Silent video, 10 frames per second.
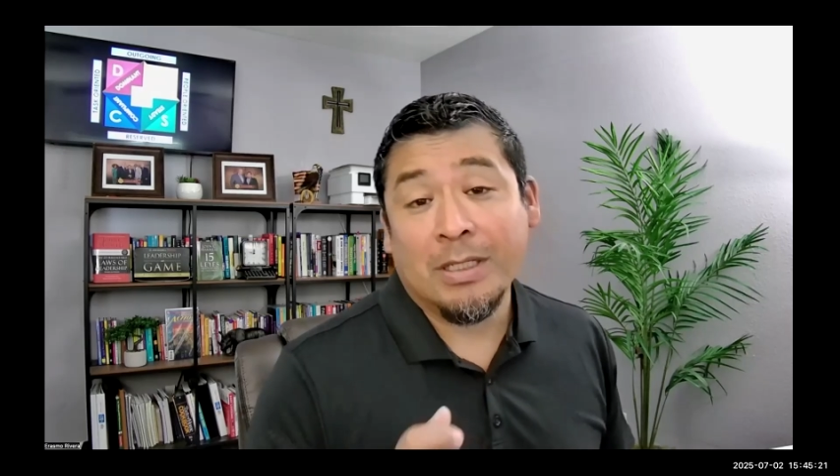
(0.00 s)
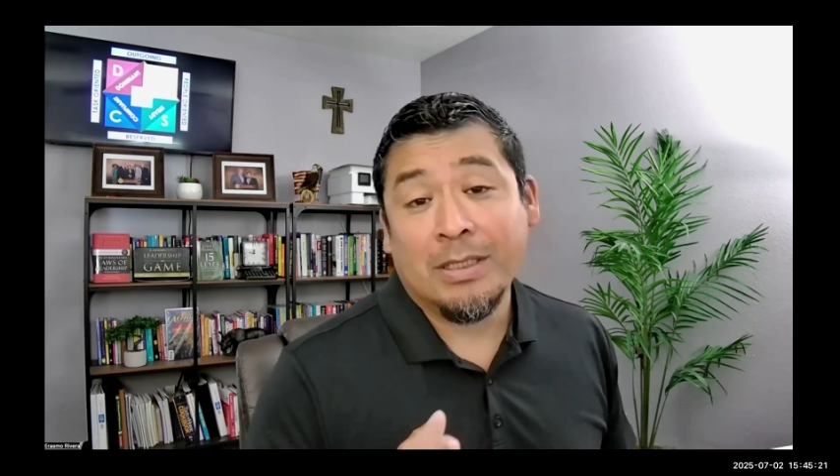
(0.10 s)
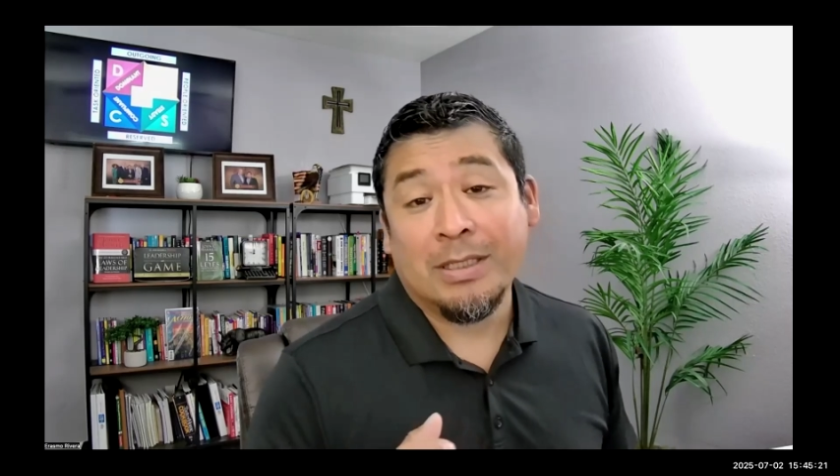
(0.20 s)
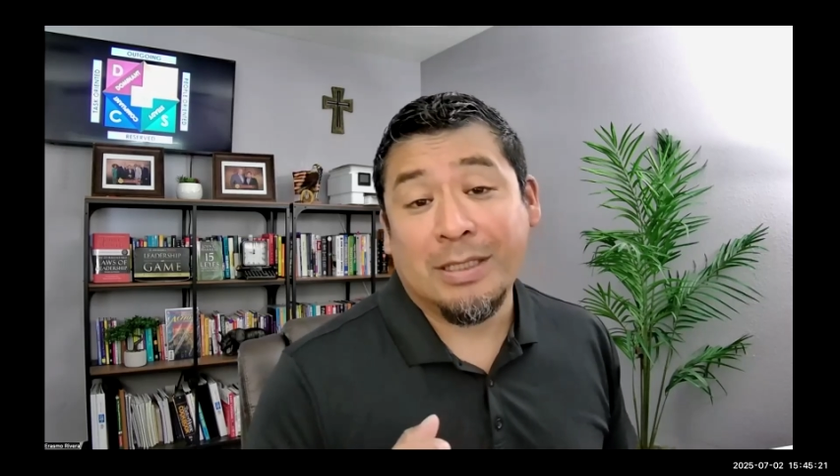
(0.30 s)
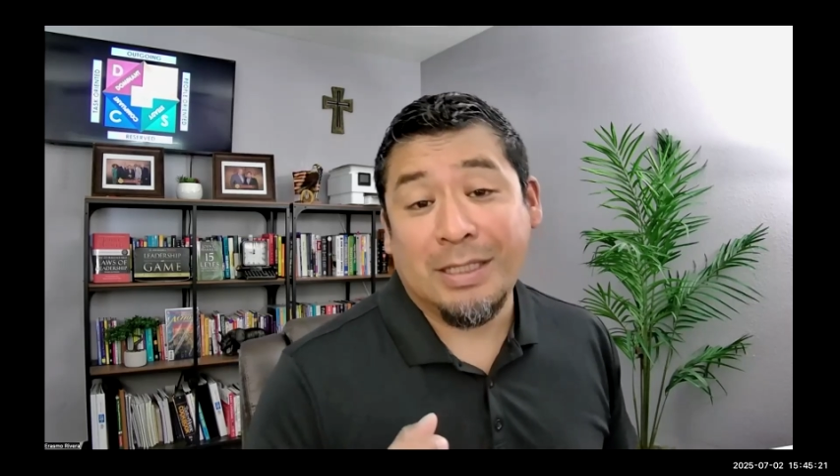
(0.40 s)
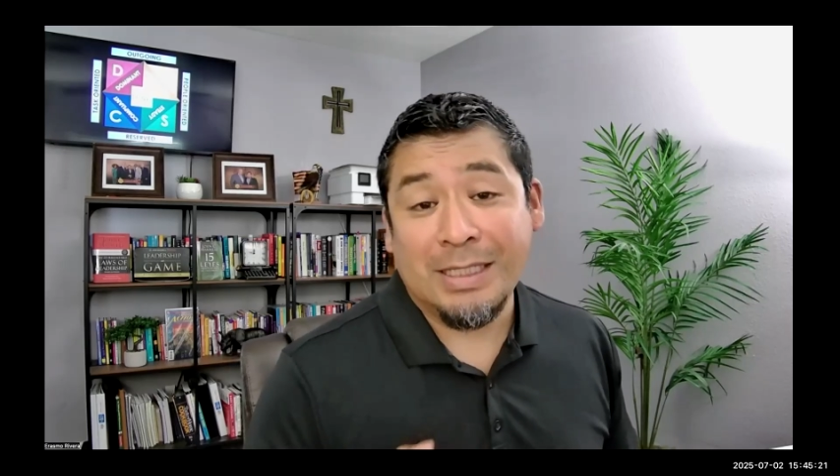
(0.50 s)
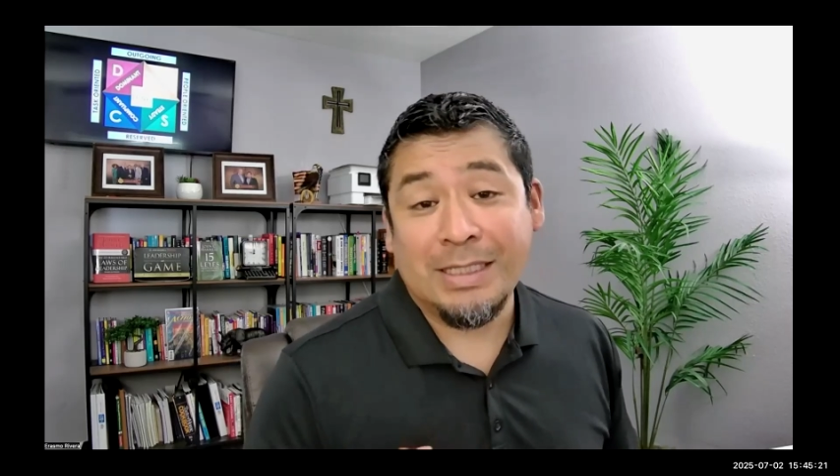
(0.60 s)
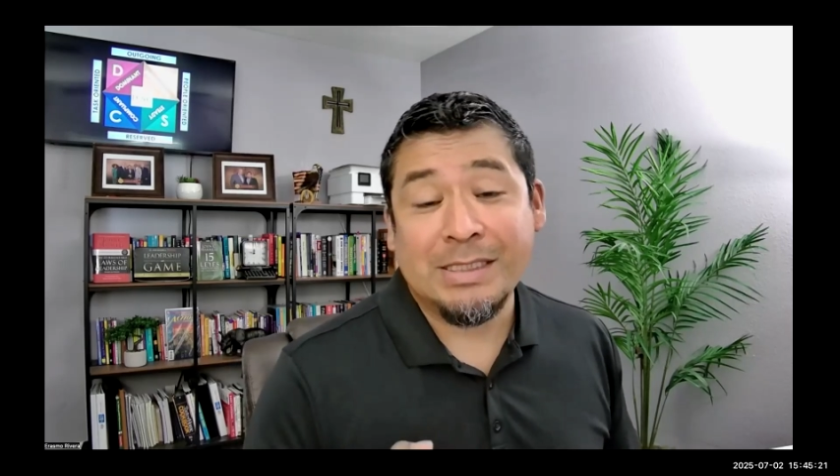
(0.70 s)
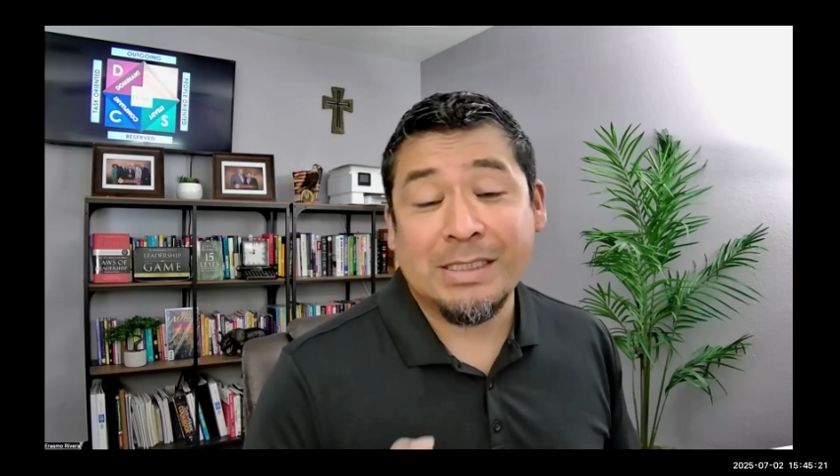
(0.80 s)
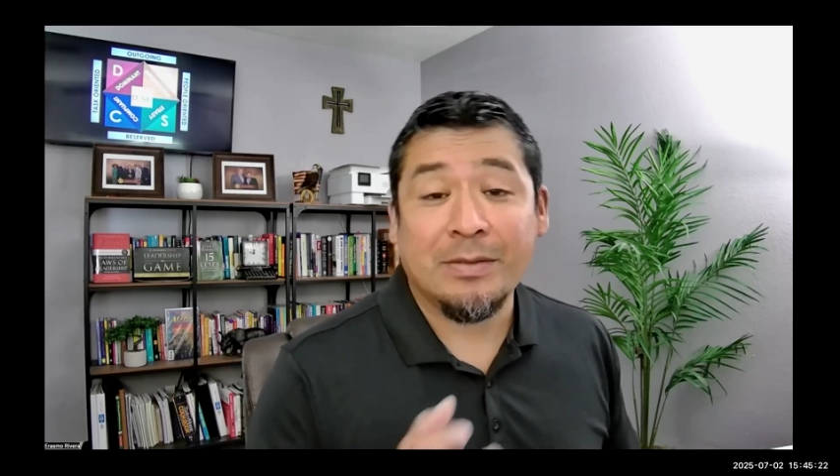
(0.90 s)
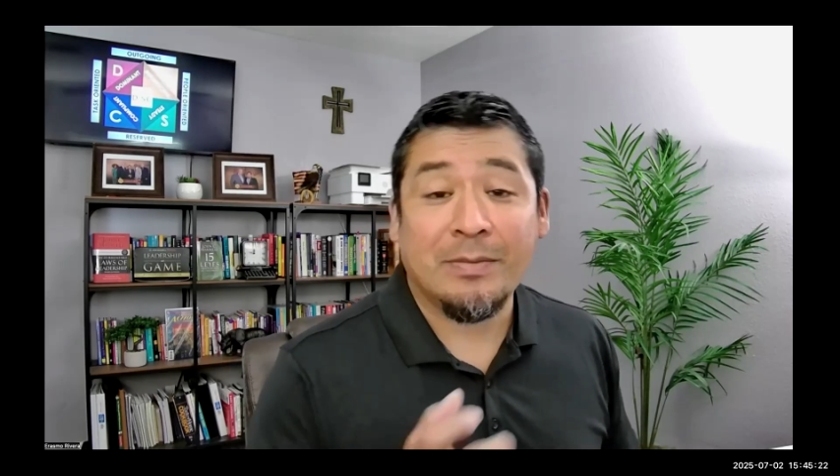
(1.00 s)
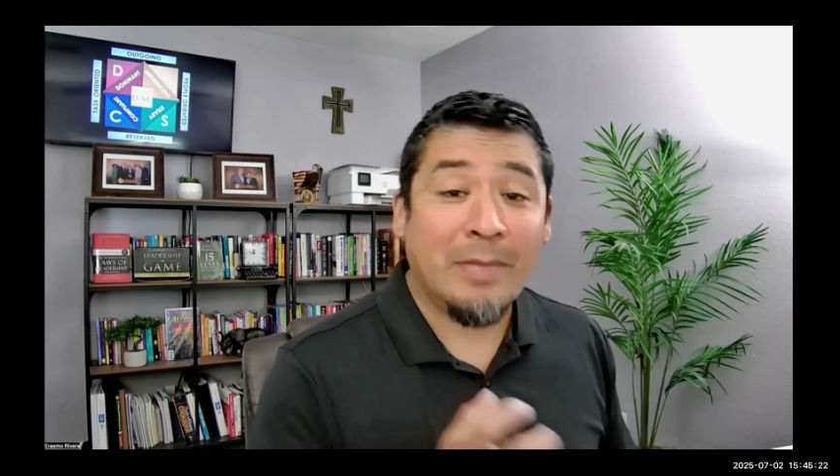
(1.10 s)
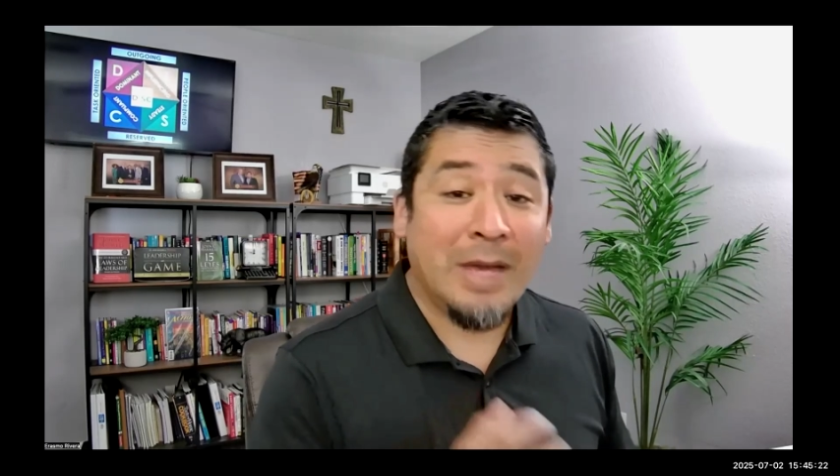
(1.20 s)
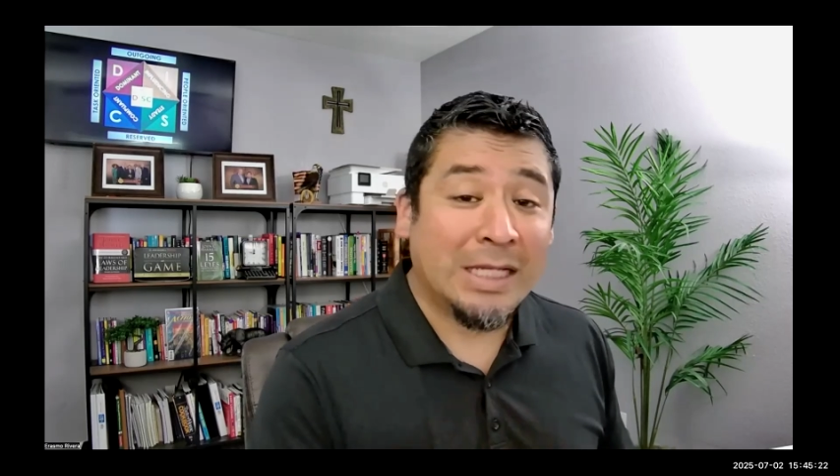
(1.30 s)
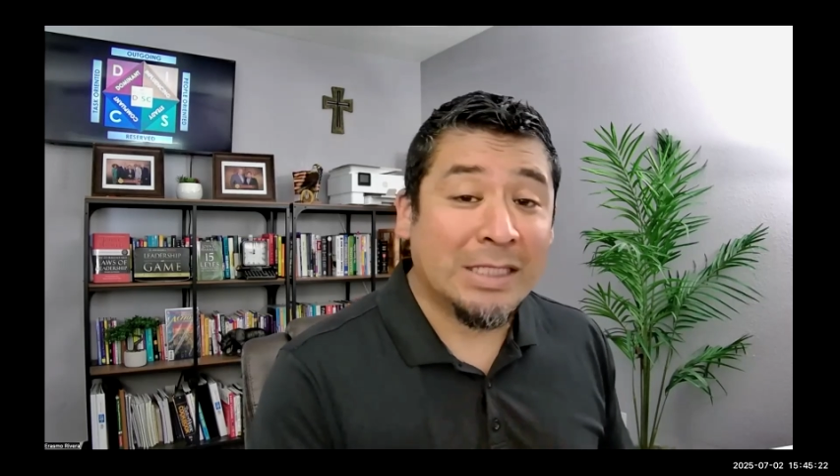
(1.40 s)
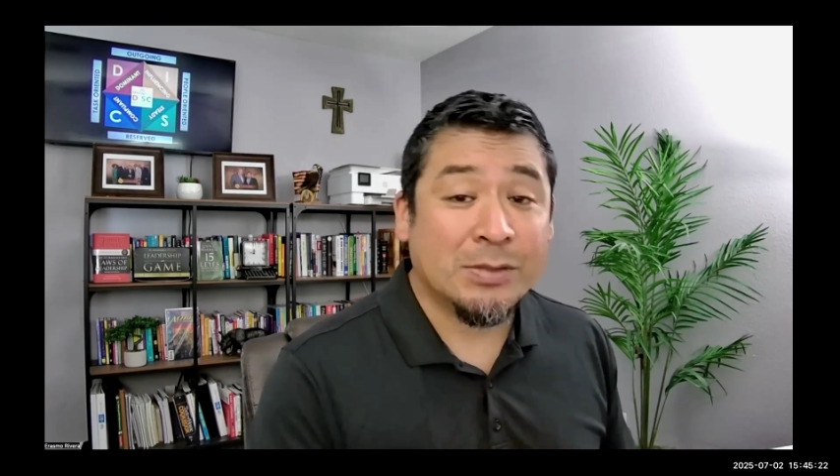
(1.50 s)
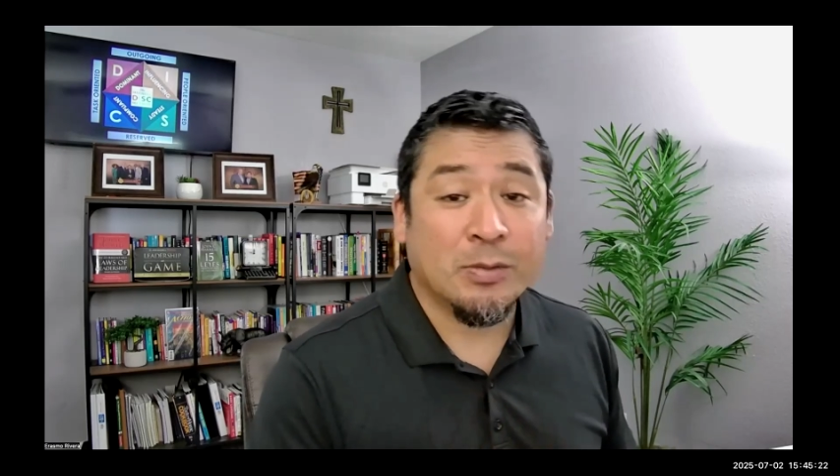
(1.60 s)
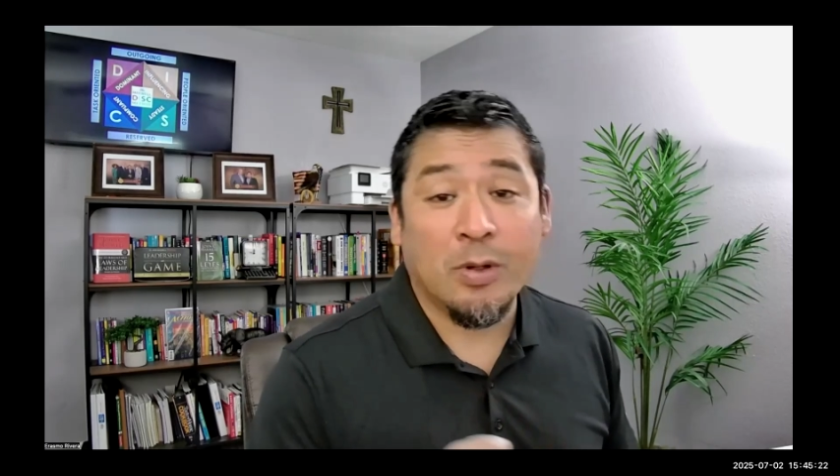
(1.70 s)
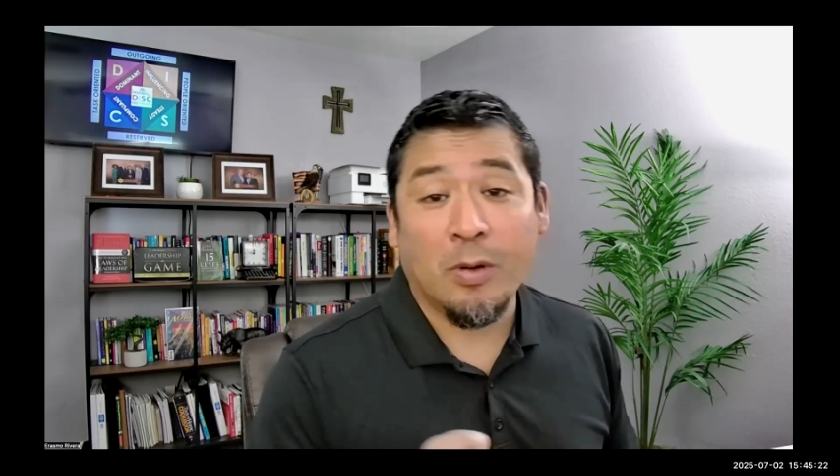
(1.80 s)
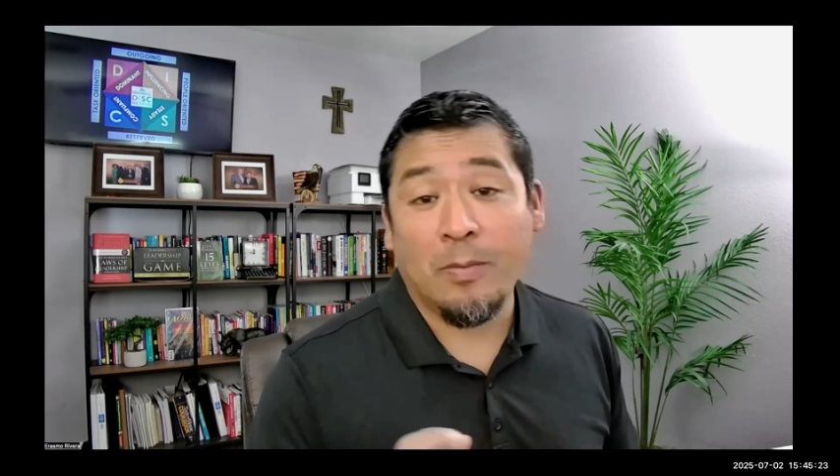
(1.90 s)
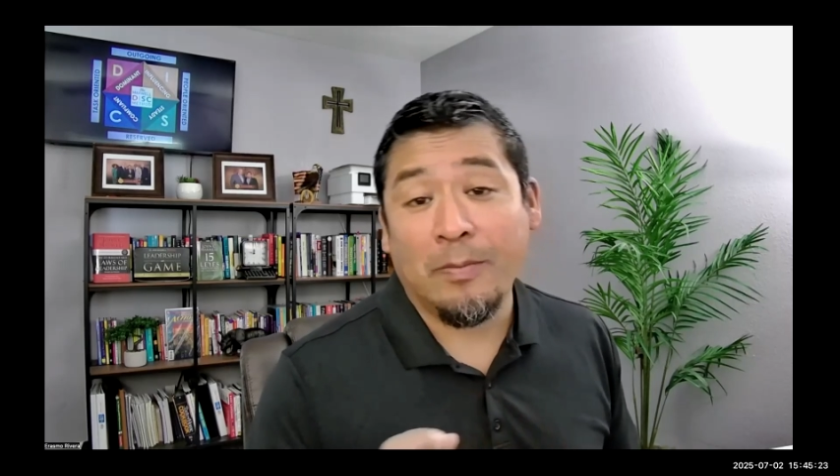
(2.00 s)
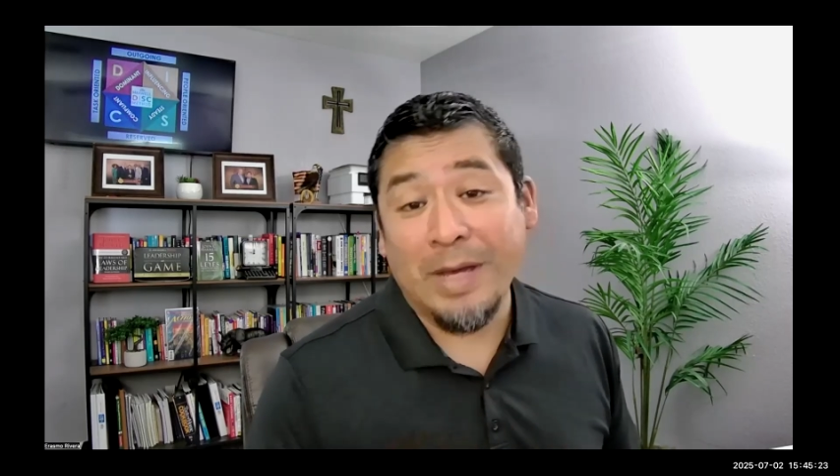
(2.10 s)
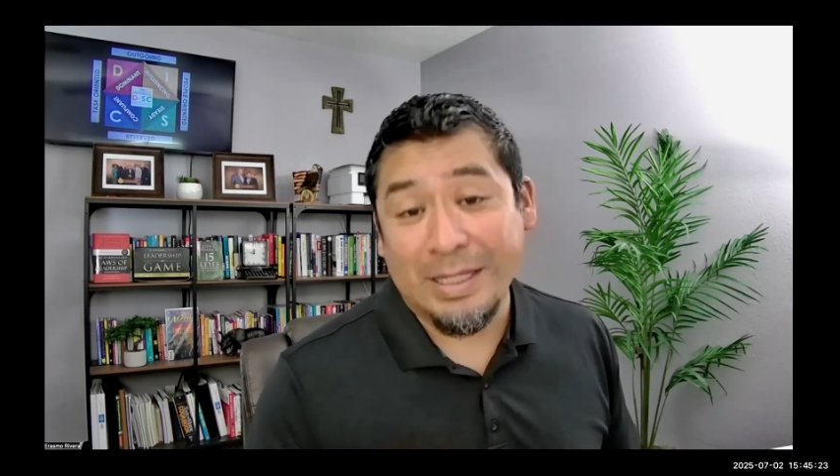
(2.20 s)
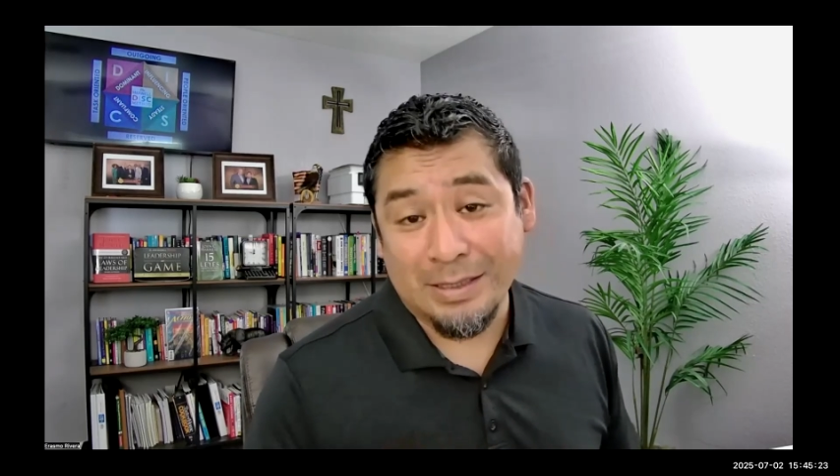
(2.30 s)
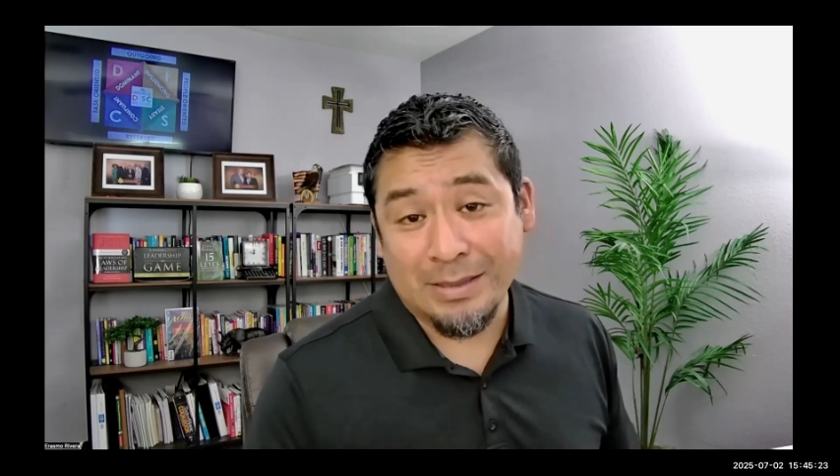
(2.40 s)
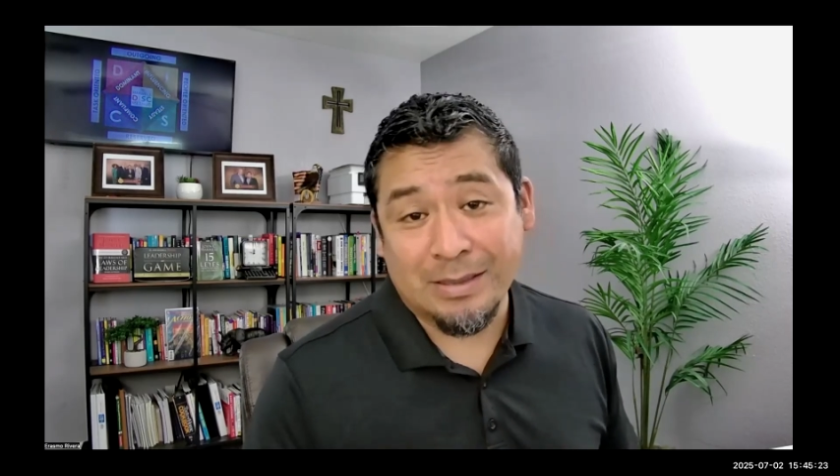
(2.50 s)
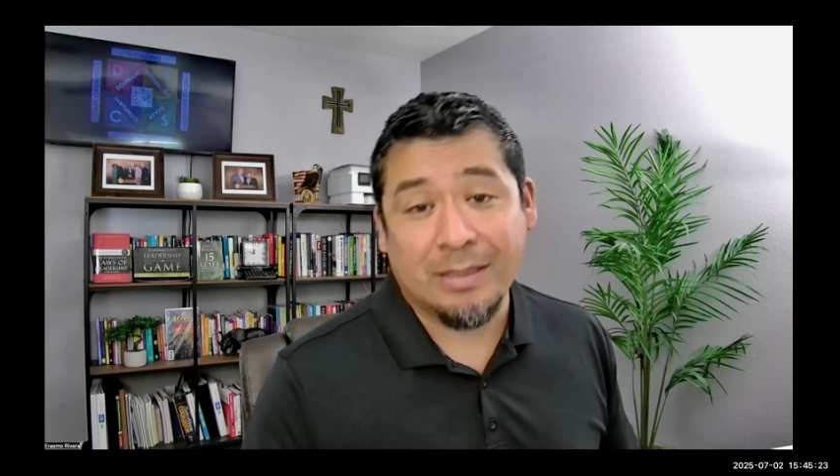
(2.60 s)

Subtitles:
the DISC Maxwell method.